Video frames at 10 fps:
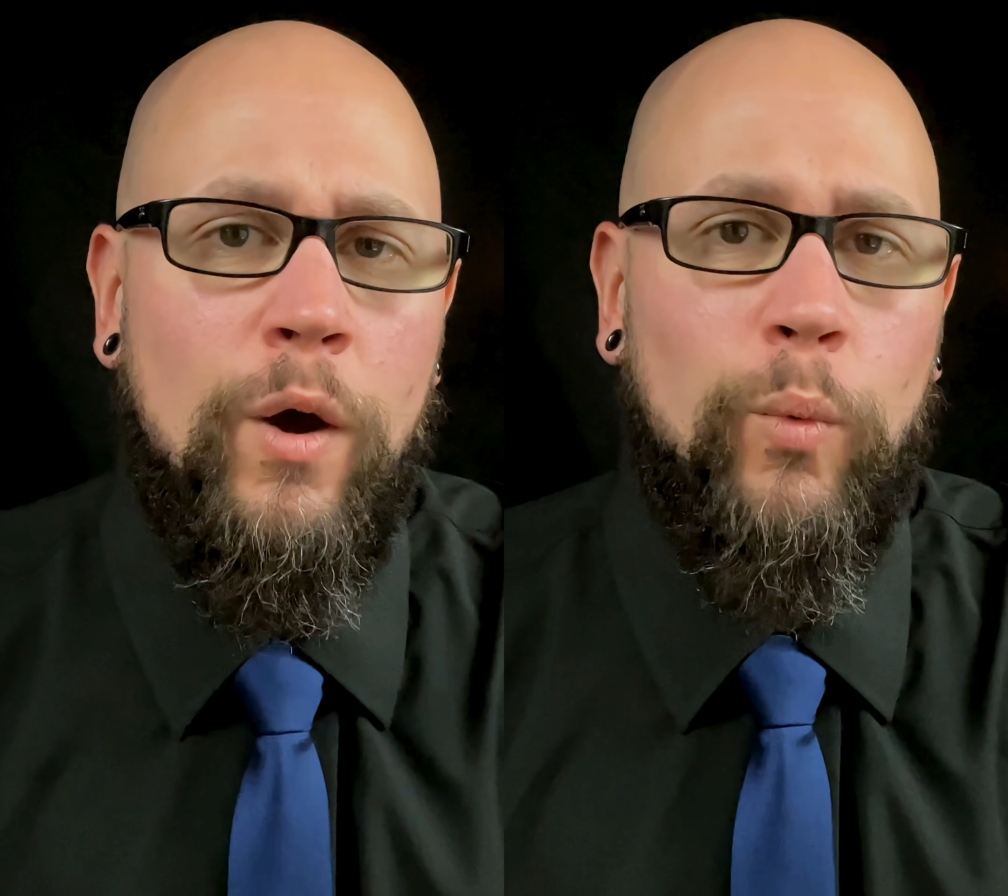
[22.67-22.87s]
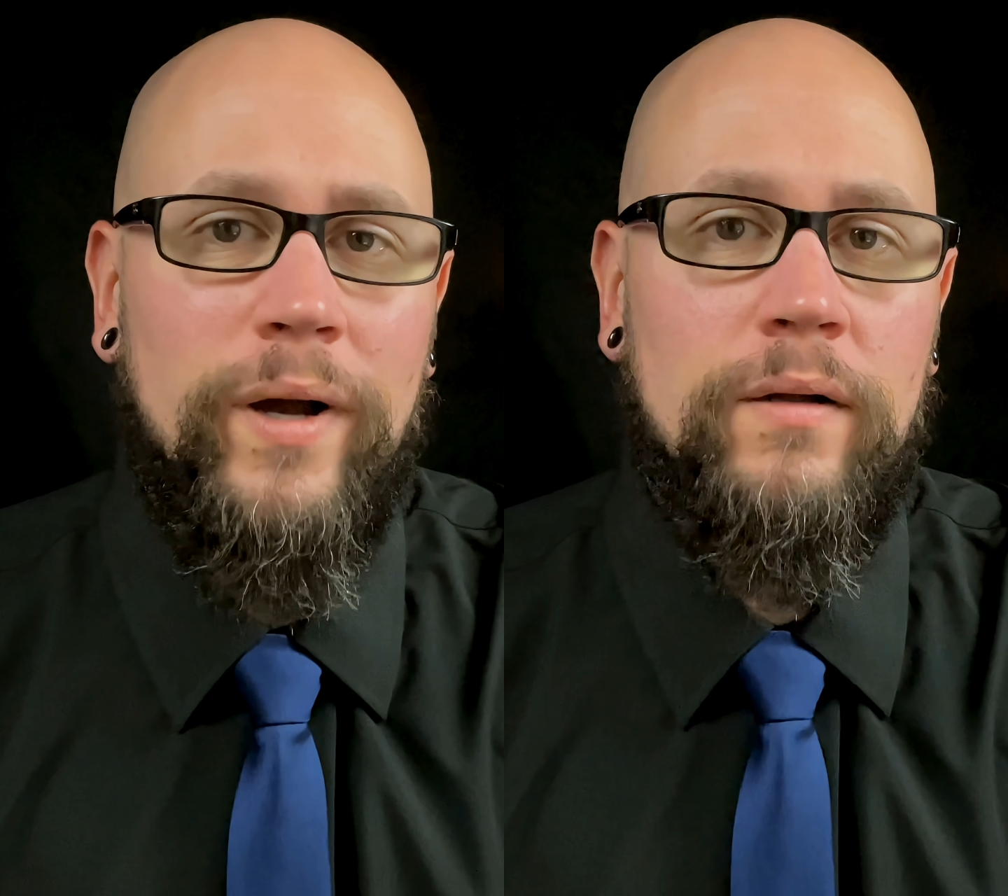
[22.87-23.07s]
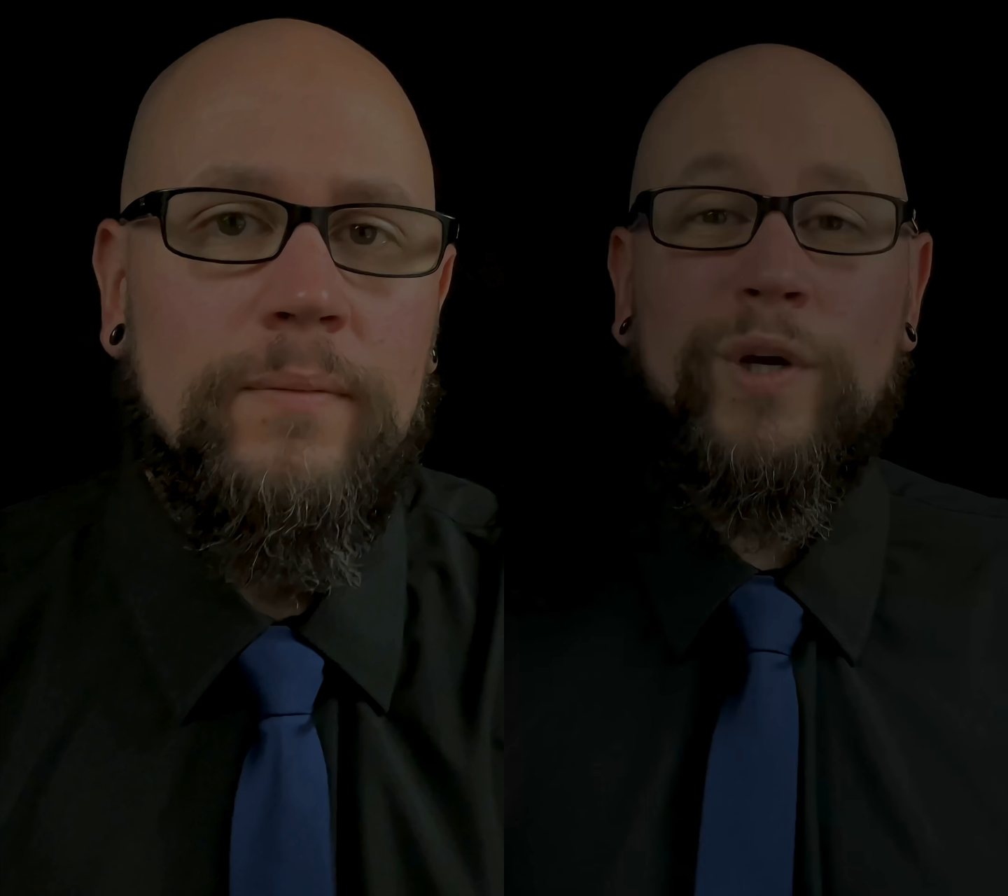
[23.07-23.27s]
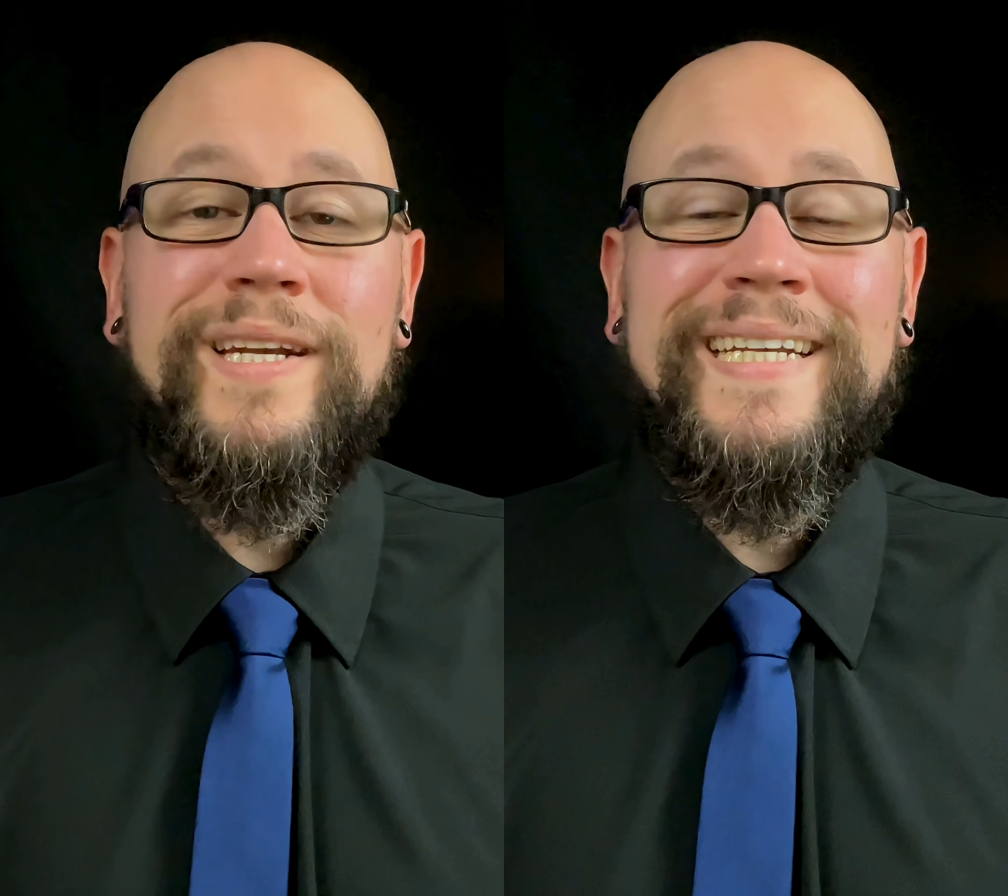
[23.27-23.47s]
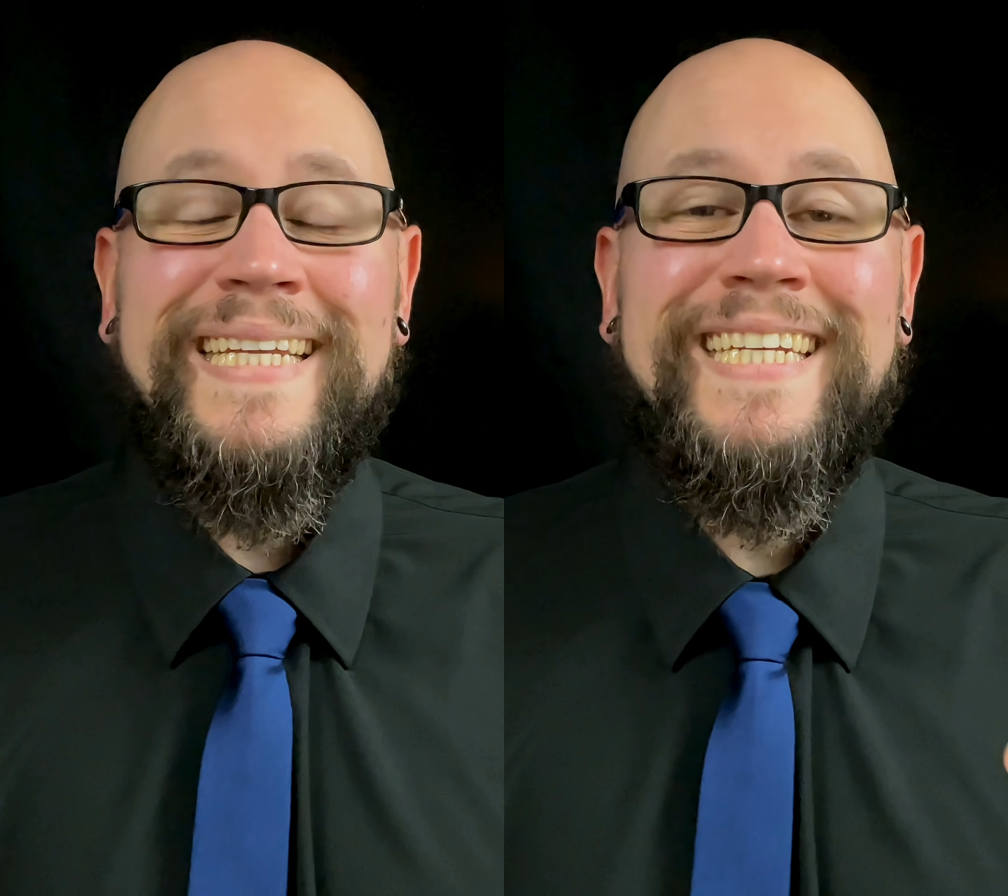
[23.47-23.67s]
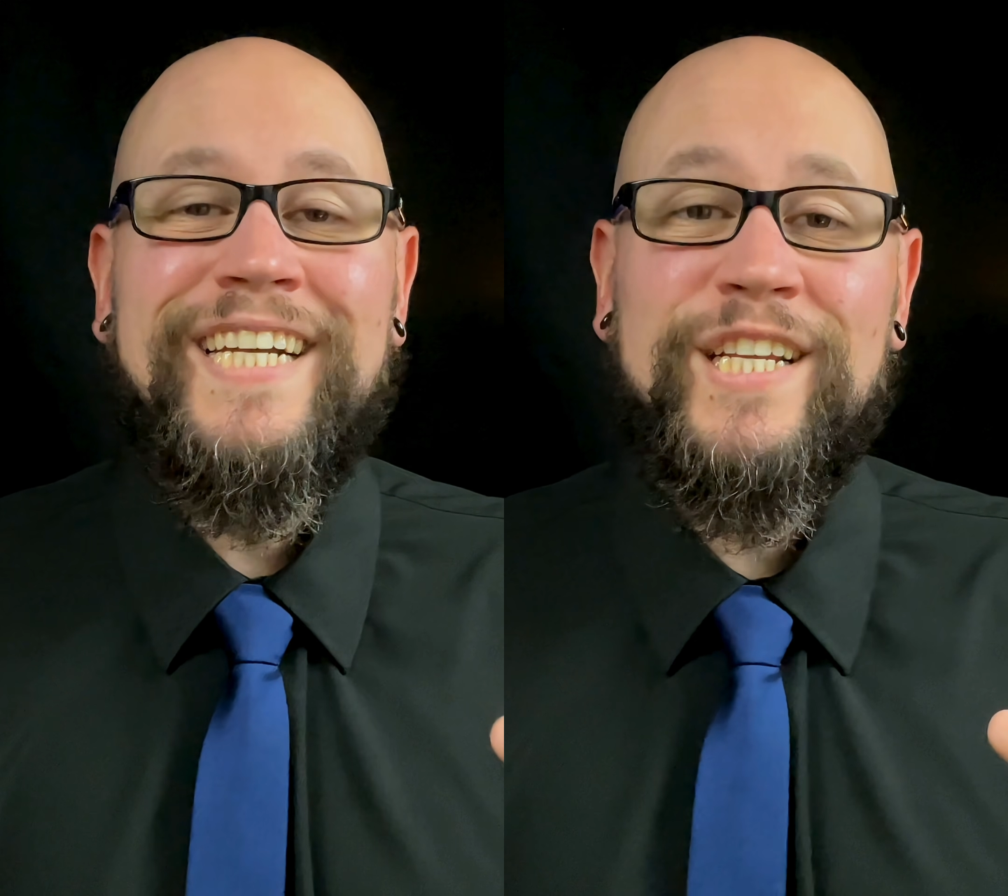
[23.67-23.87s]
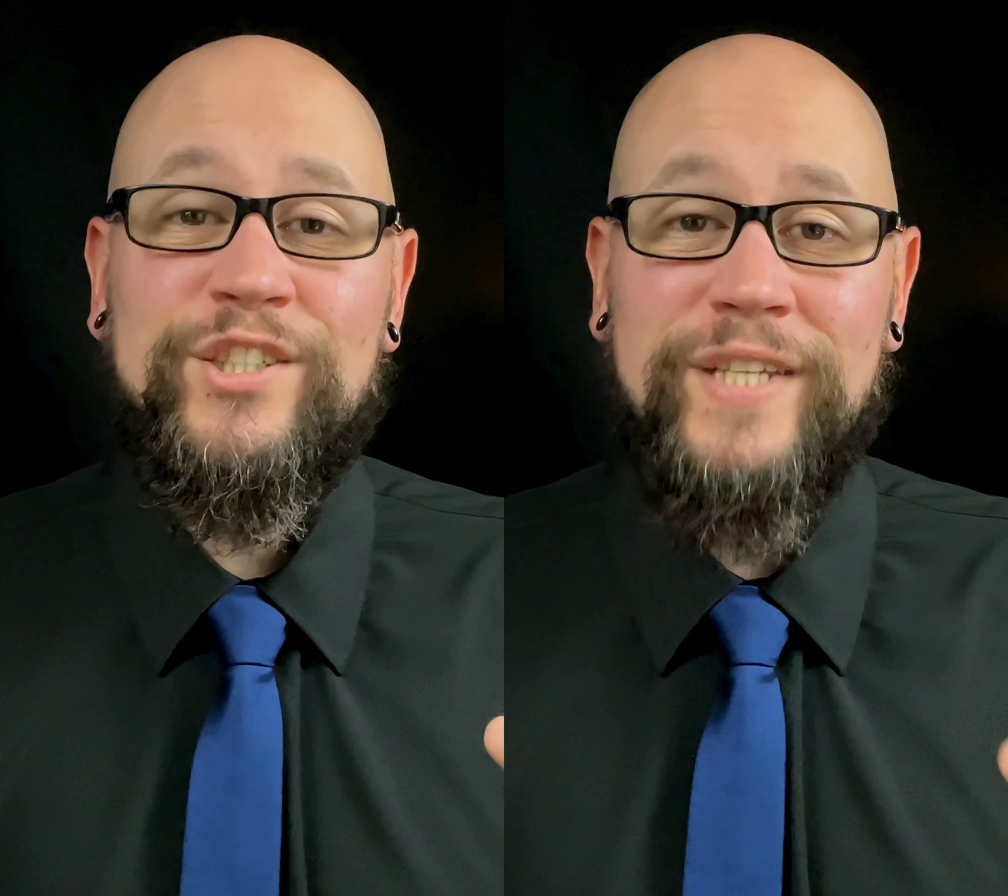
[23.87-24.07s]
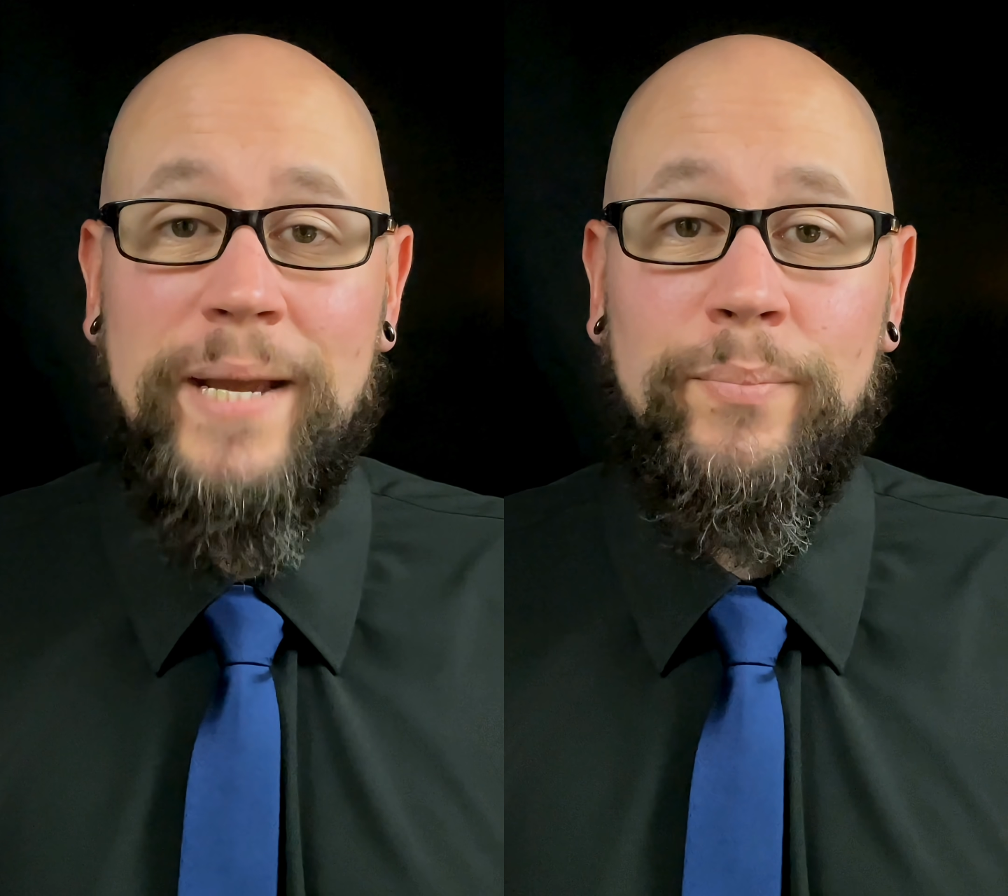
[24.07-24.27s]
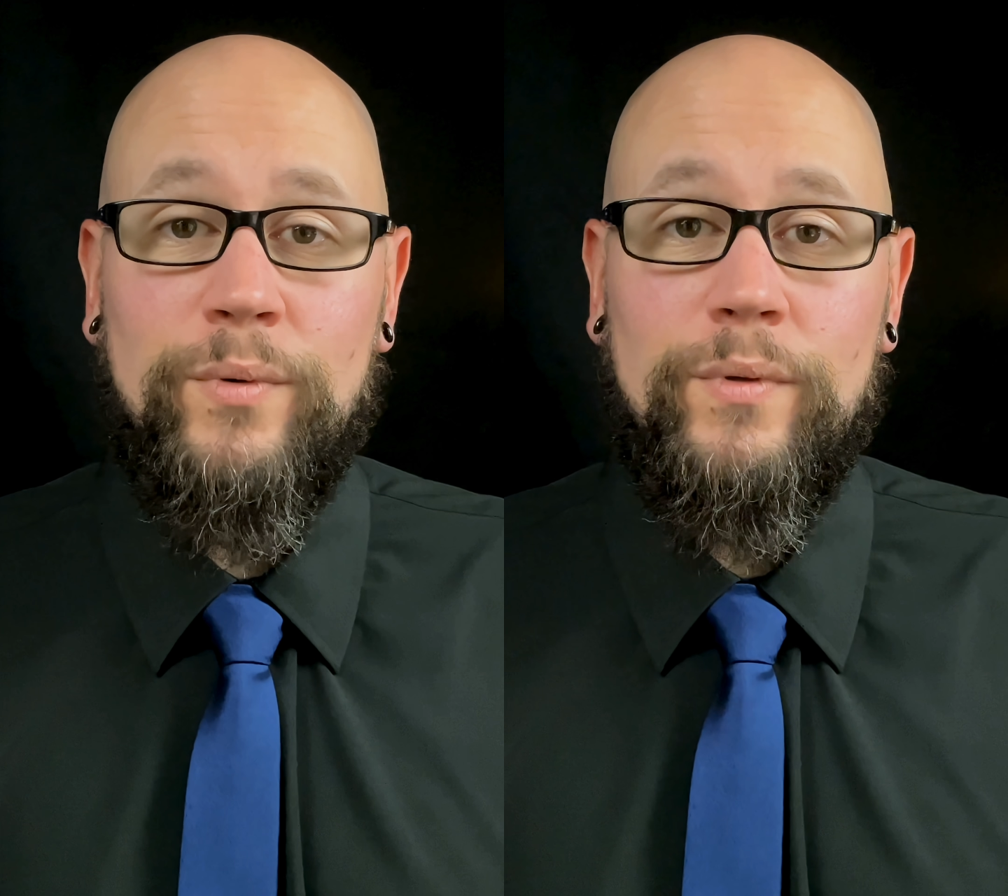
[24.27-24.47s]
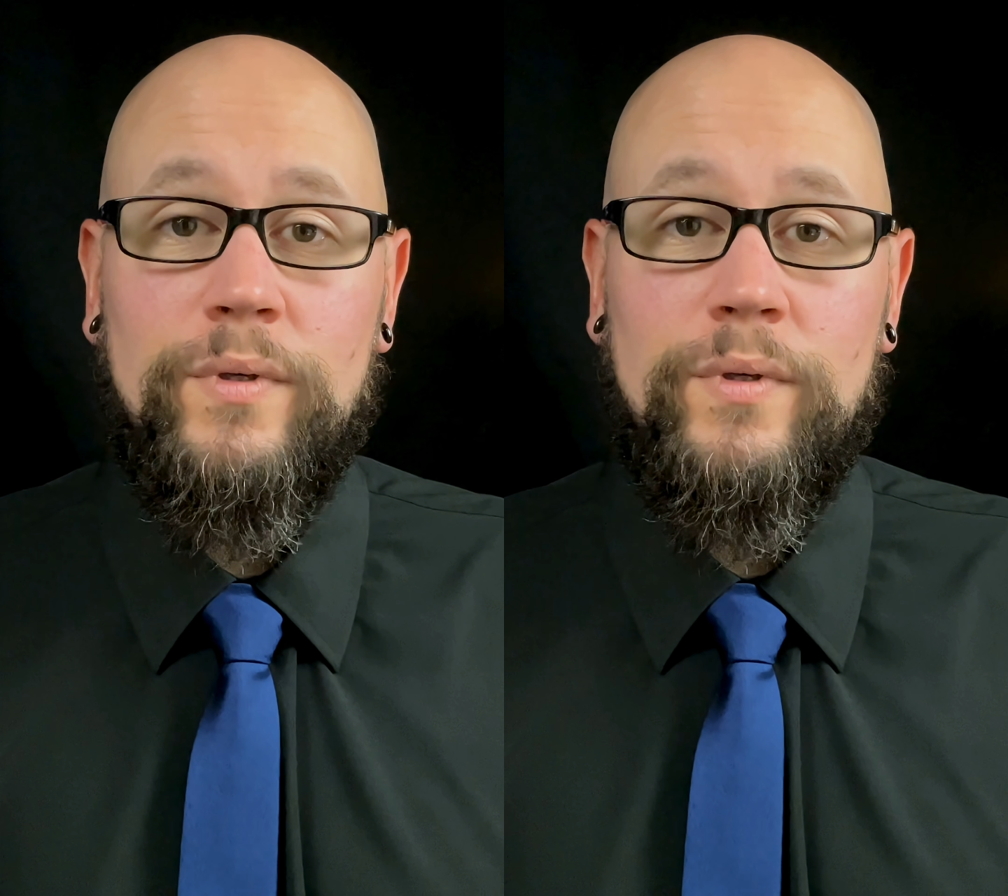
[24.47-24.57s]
Well, we're gonna need an example.